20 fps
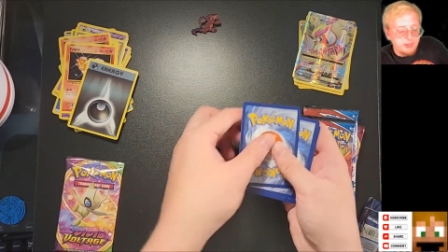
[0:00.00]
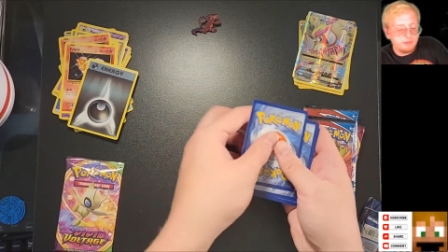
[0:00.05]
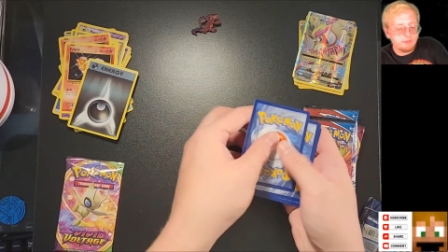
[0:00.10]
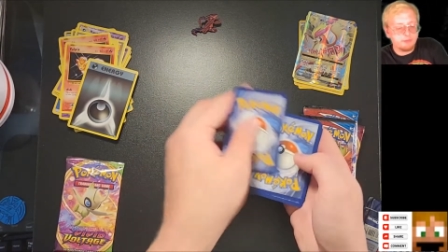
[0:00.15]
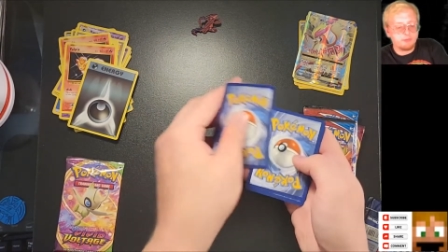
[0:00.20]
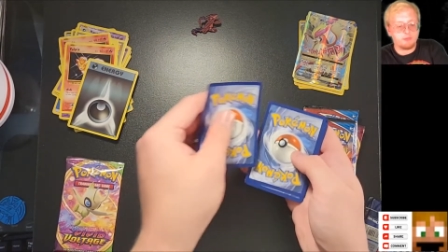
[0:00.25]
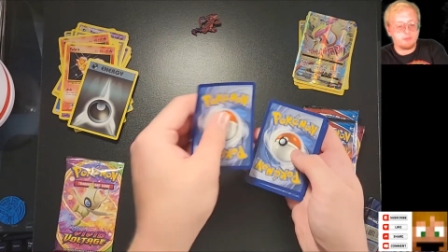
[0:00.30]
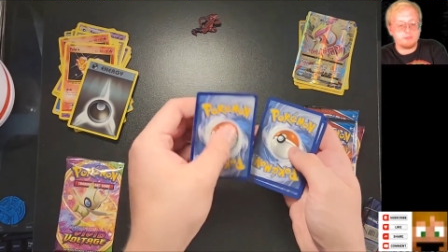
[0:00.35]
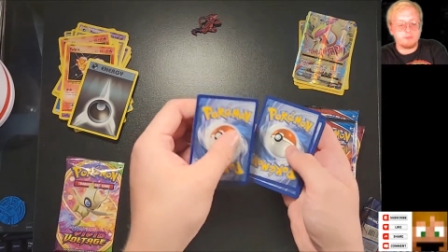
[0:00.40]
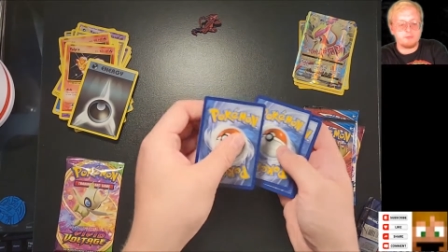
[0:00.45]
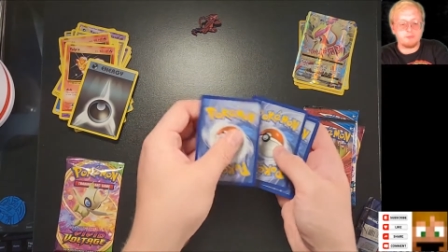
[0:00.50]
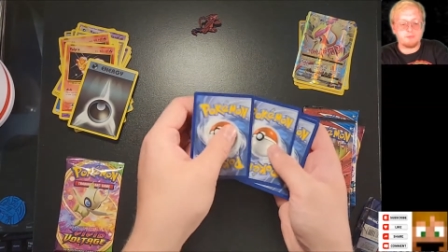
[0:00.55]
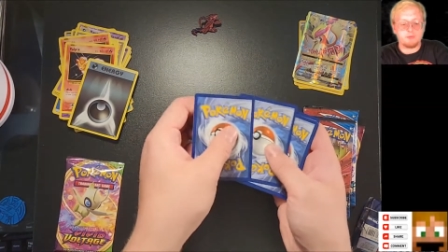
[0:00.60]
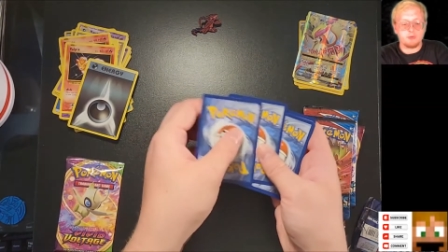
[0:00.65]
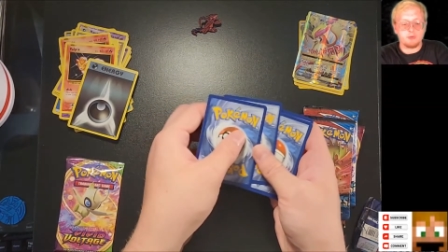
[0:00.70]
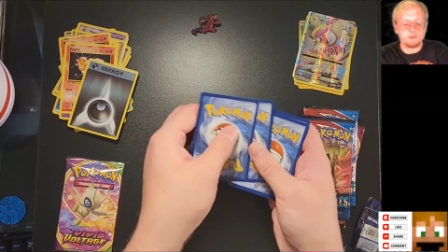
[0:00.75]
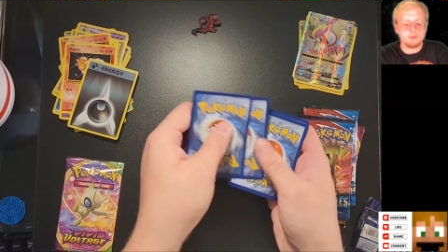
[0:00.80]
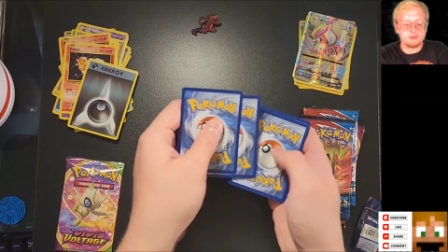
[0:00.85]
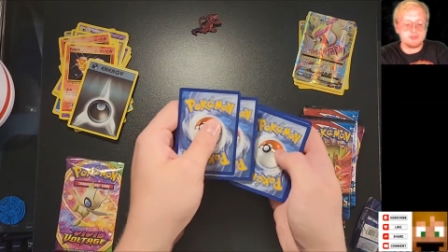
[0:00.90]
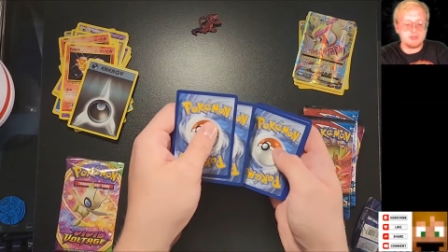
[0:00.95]
So Vivid
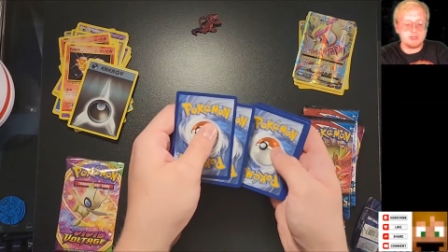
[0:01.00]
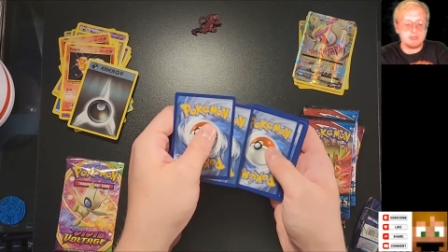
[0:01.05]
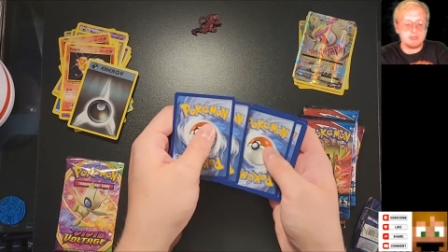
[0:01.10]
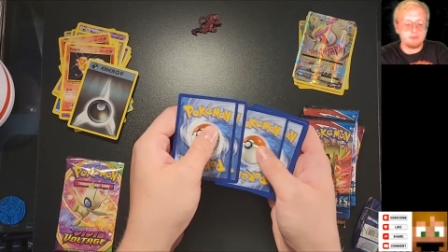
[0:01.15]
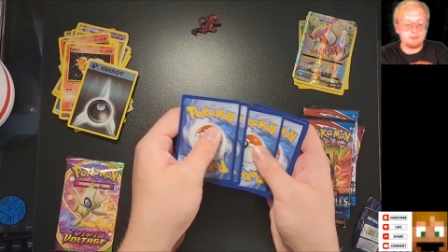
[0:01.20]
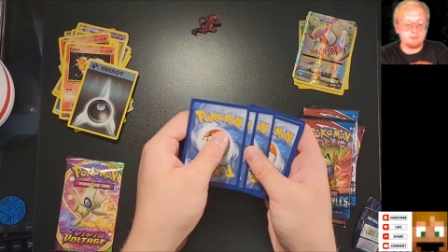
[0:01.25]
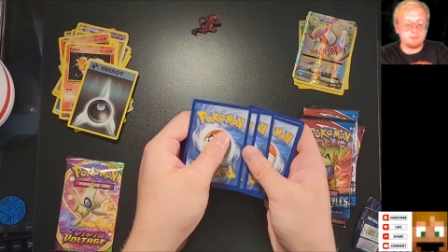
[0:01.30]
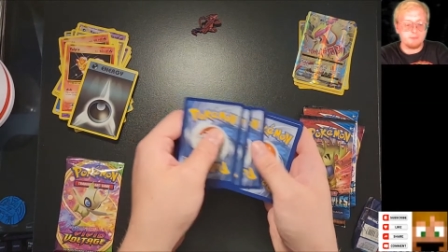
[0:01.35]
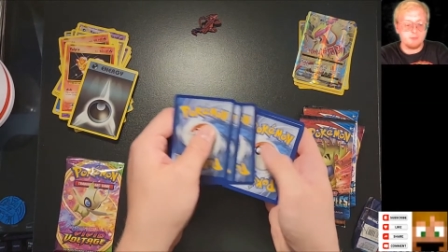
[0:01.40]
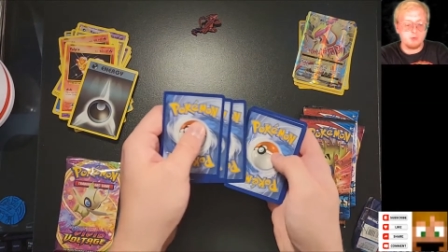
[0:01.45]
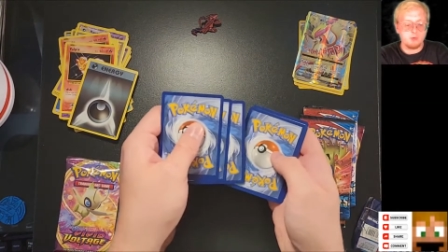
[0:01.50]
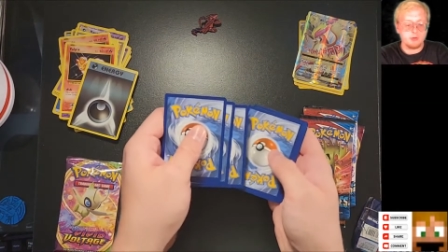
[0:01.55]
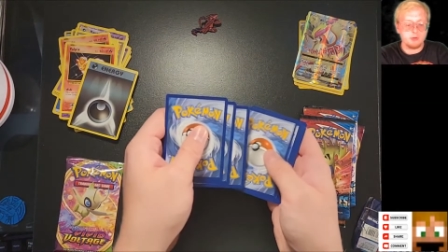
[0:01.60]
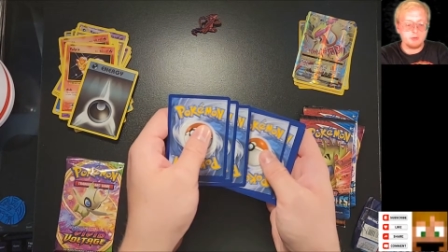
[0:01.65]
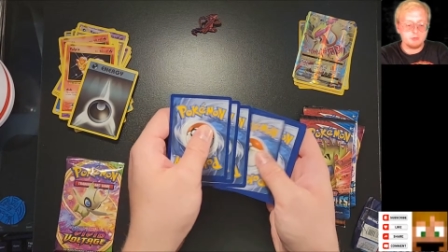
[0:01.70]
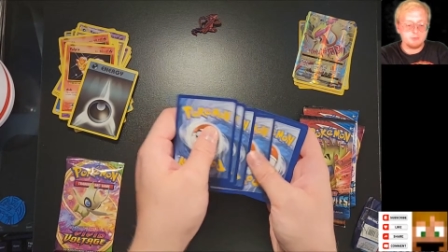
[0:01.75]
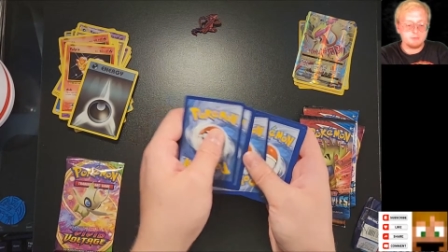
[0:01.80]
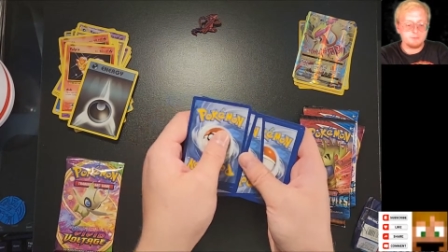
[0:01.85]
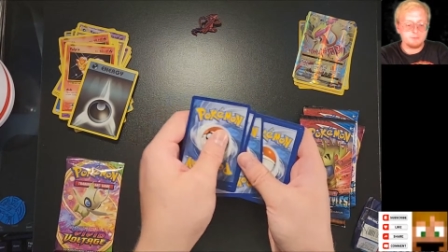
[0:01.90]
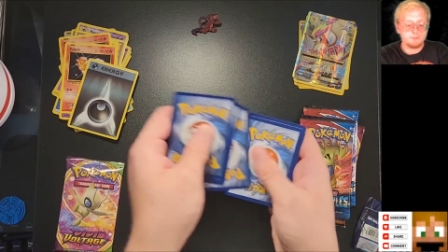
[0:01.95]
Voltage is four,
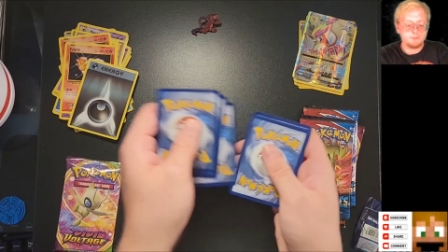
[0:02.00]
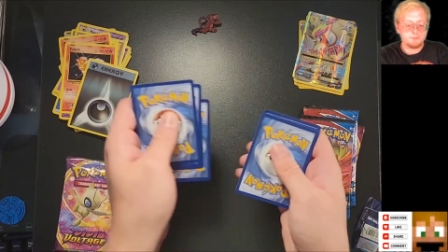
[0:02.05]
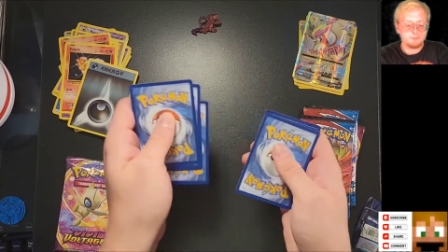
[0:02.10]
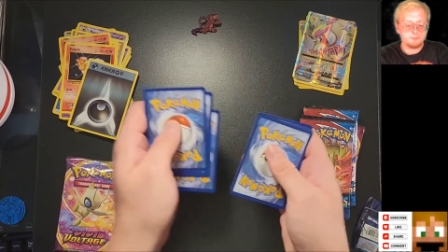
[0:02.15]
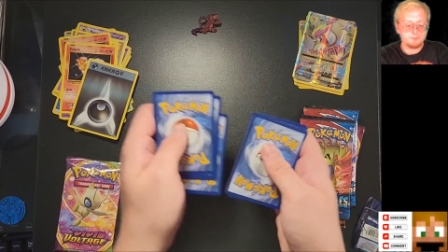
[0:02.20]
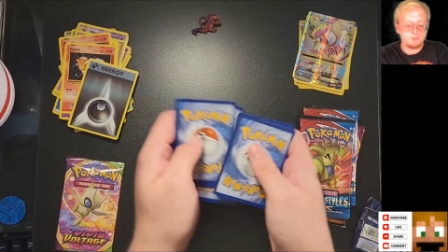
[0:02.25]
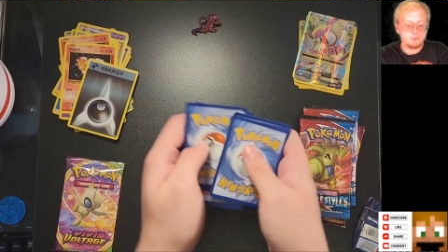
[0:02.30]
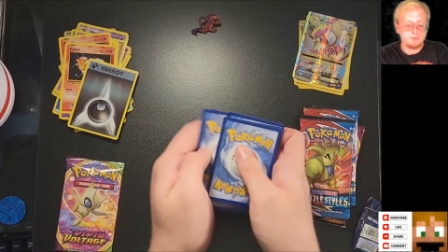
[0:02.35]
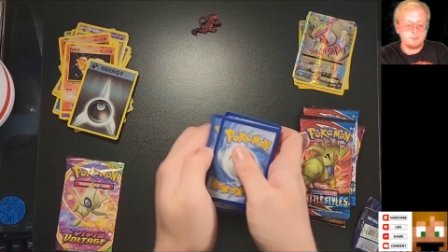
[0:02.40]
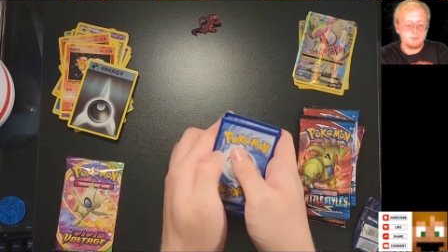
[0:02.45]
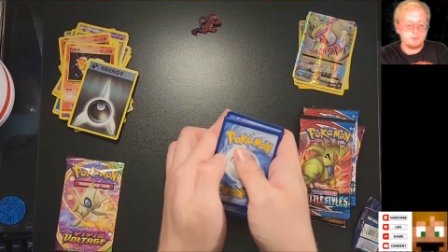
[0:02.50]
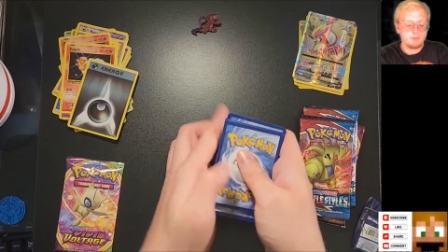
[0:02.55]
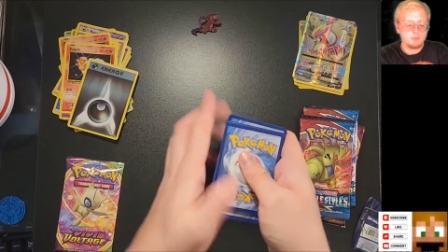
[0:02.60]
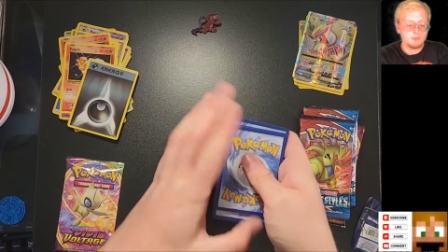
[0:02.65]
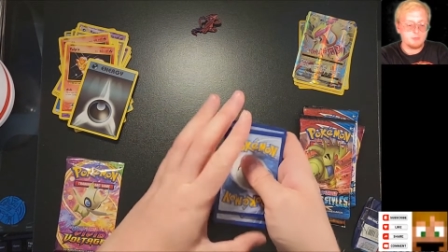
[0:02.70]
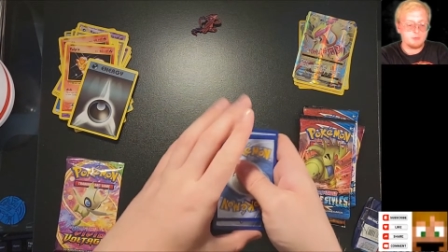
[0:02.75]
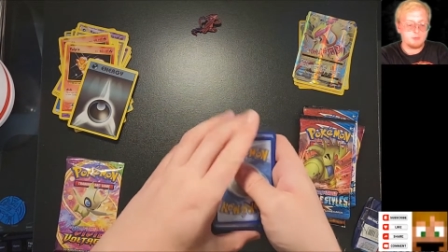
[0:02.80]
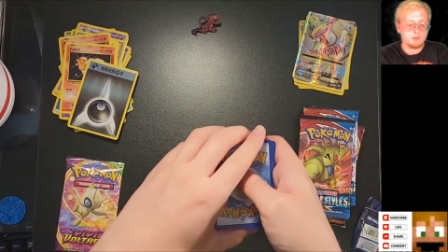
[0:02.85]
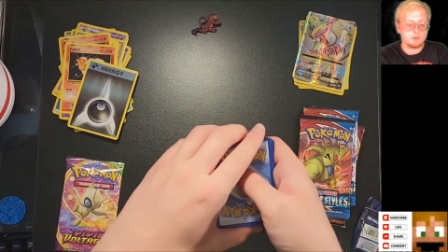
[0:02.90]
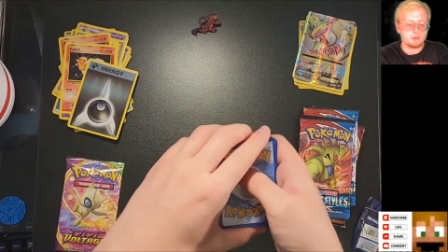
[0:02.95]

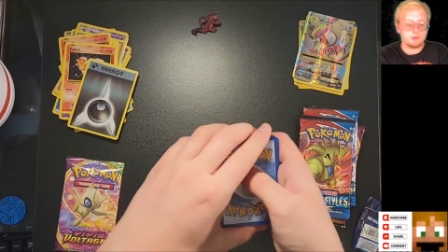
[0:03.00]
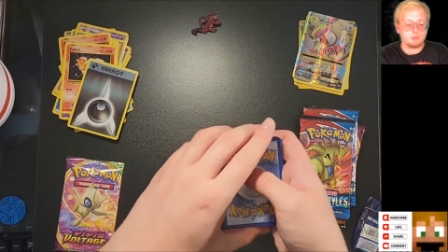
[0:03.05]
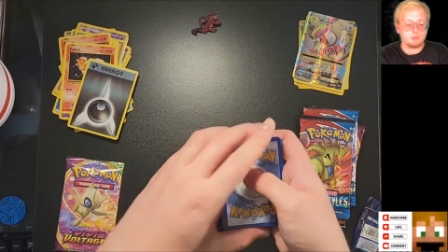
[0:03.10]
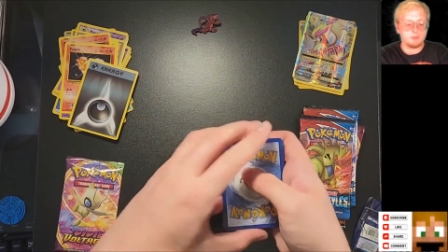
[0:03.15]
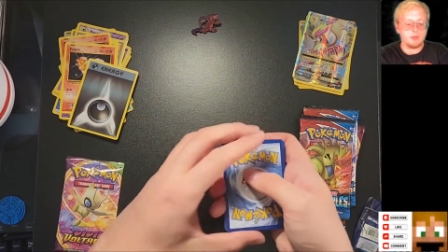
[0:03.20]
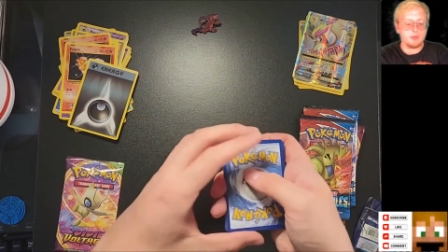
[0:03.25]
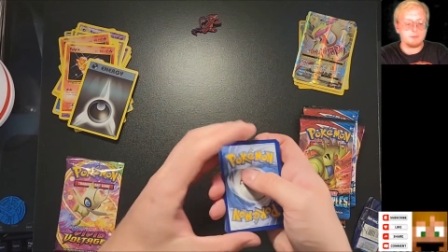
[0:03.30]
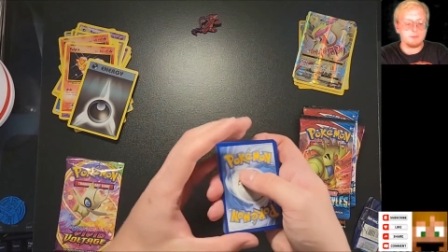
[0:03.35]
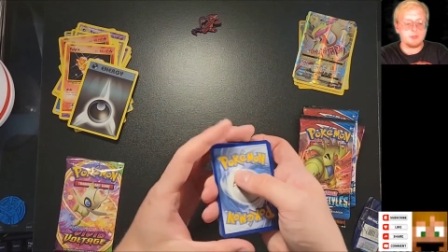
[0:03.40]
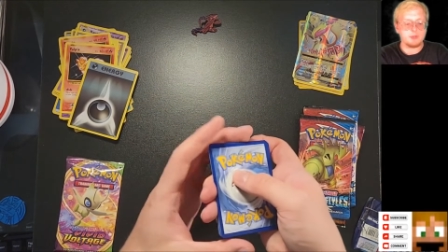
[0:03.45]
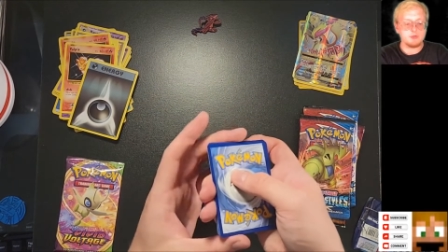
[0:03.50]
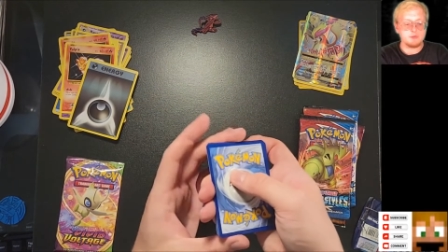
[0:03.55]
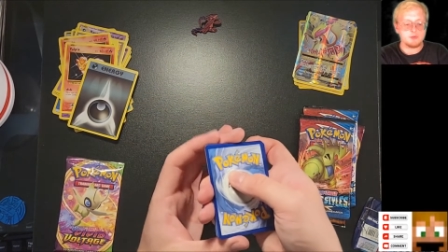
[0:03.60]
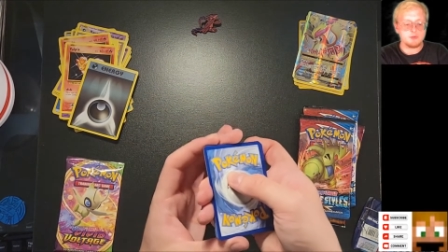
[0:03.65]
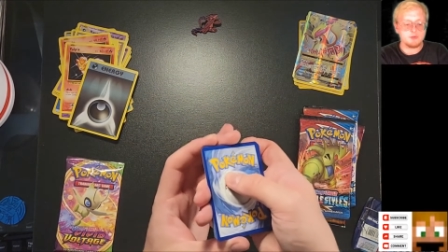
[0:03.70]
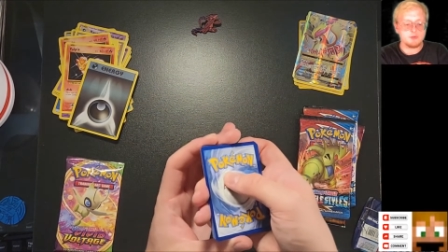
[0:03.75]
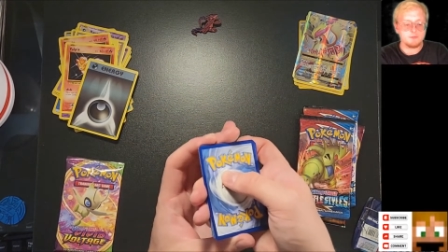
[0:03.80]
know that much.